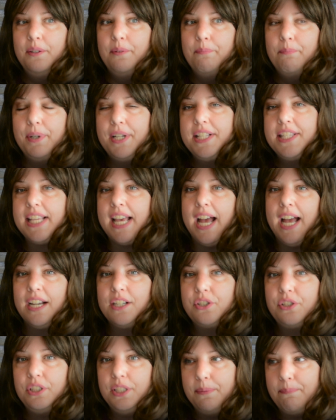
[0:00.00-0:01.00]
it's
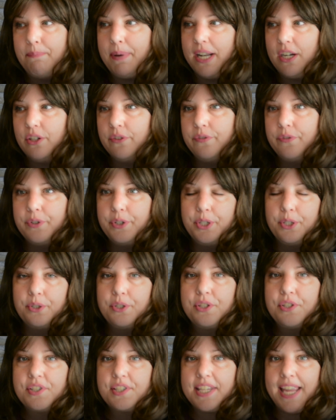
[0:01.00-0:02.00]
actually better for your
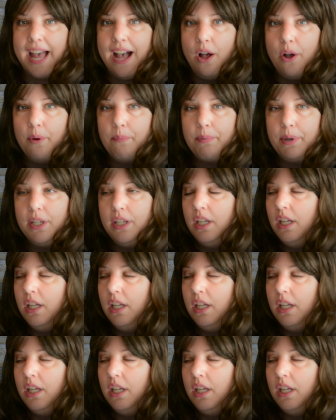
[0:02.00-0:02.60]
scalp